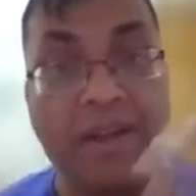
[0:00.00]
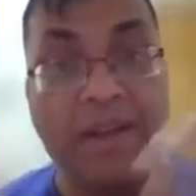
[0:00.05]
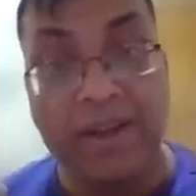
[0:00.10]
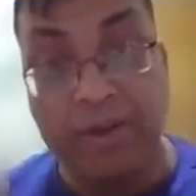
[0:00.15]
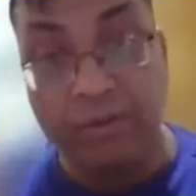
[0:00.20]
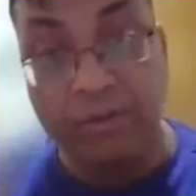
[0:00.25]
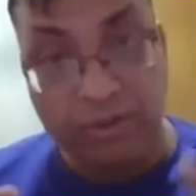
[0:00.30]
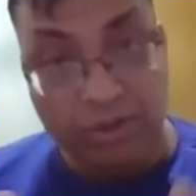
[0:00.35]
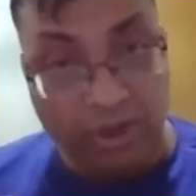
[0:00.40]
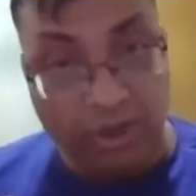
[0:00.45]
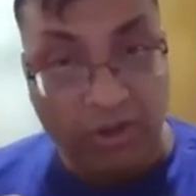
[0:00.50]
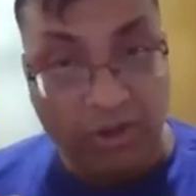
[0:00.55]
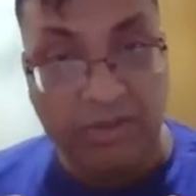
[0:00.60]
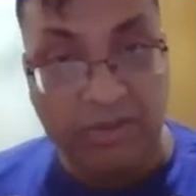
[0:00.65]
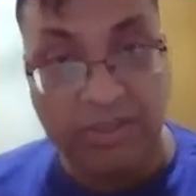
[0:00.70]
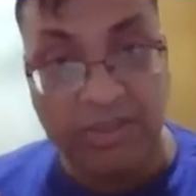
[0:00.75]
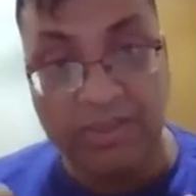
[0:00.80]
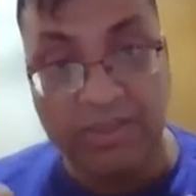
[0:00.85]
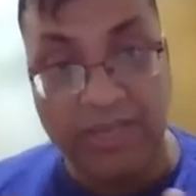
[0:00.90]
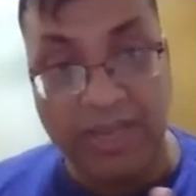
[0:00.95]
reduce the
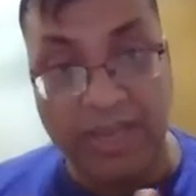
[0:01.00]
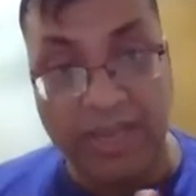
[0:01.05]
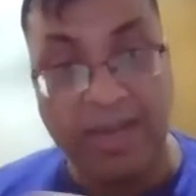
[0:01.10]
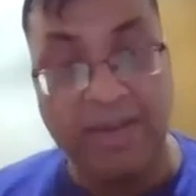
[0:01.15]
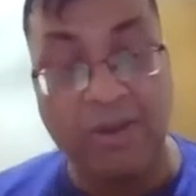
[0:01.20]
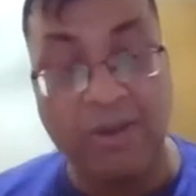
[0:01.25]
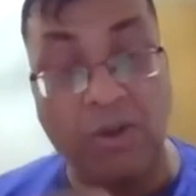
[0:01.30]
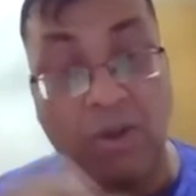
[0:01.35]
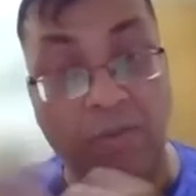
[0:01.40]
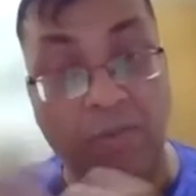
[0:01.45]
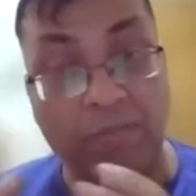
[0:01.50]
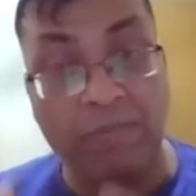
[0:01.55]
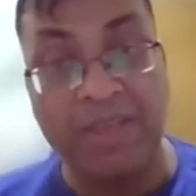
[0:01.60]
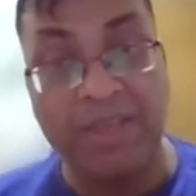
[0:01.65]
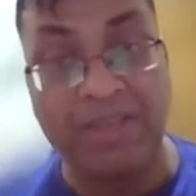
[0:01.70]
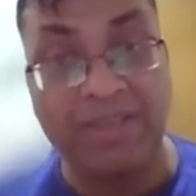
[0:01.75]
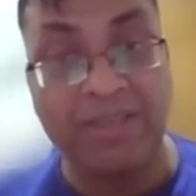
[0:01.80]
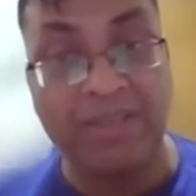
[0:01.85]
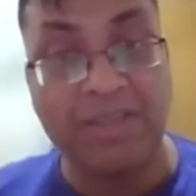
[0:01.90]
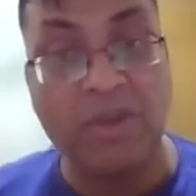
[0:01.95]
losses, and
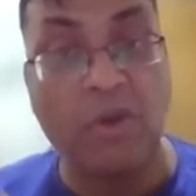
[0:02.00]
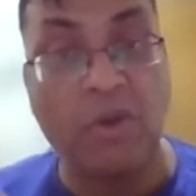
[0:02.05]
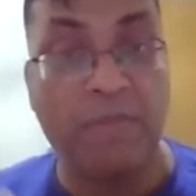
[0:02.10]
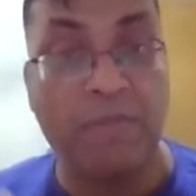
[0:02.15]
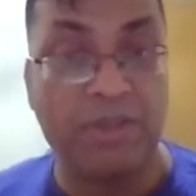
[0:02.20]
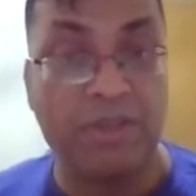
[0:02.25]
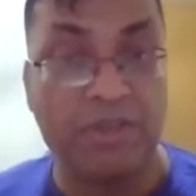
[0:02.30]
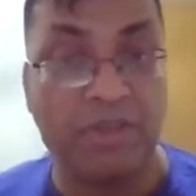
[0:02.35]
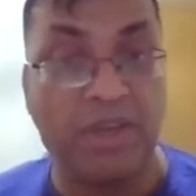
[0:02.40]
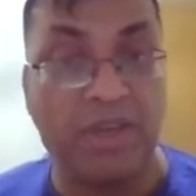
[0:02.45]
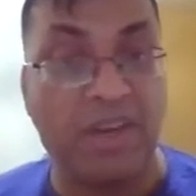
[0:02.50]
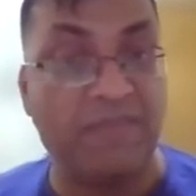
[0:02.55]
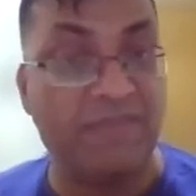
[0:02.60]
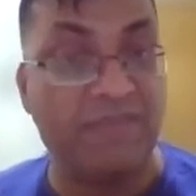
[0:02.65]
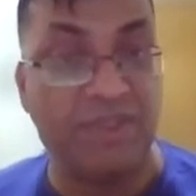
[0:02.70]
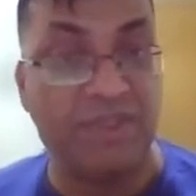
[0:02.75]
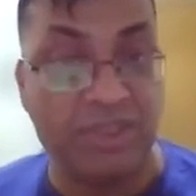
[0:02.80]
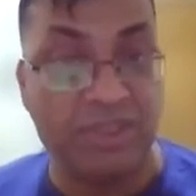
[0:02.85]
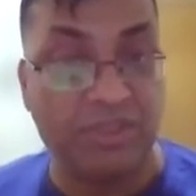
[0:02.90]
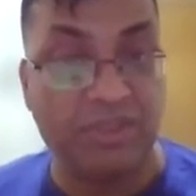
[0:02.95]
make the operational
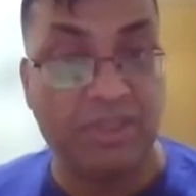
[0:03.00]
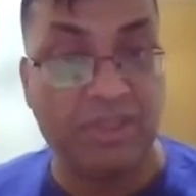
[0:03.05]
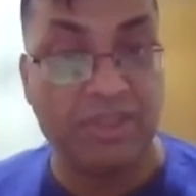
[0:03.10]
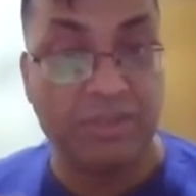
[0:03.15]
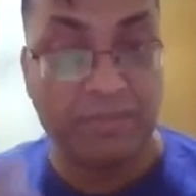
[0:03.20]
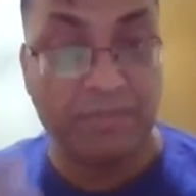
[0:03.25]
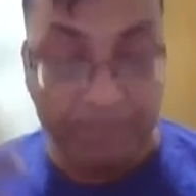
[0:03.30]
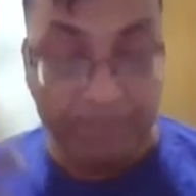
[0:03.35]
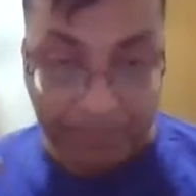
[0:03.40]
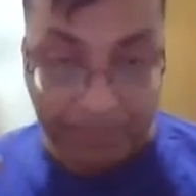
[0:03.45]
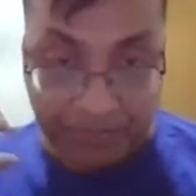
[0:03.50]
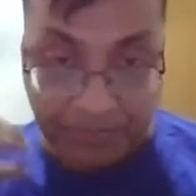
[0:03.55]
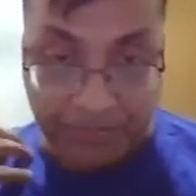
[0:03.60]
efficiencies.